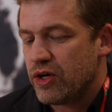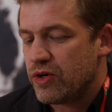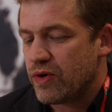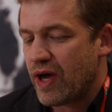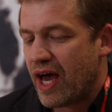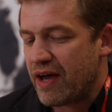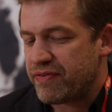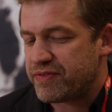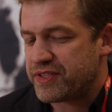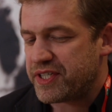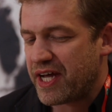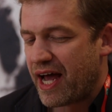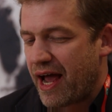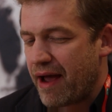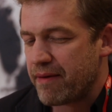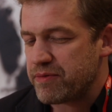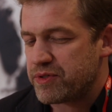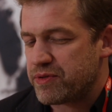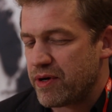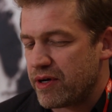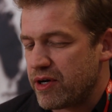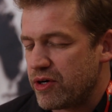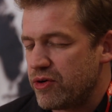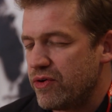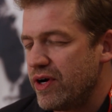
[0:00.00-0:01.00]
You have
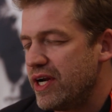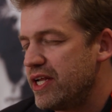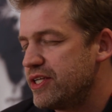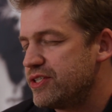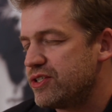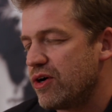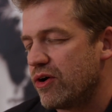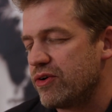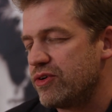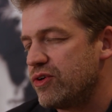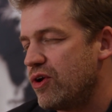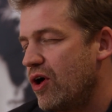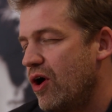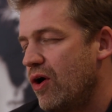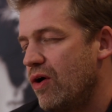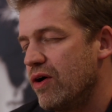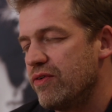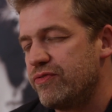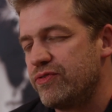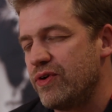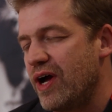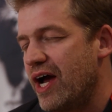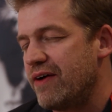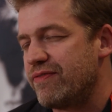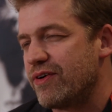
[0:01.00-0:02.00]
times where you really don't know
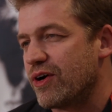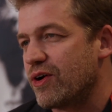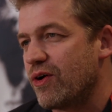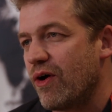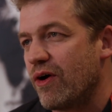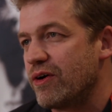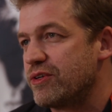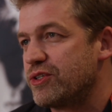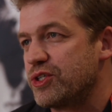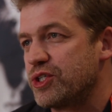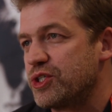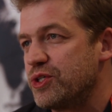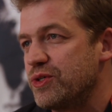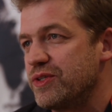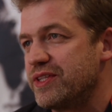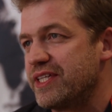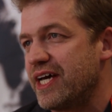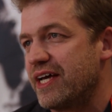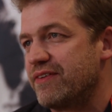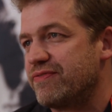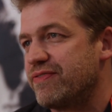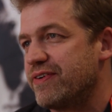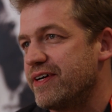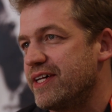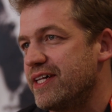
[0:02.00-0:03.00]
if you're ever going to shoot
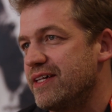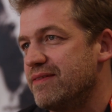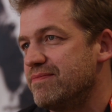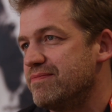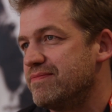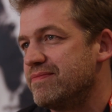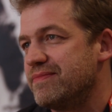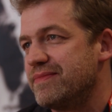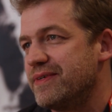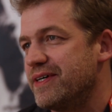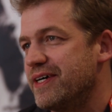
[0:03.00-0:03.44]
that film,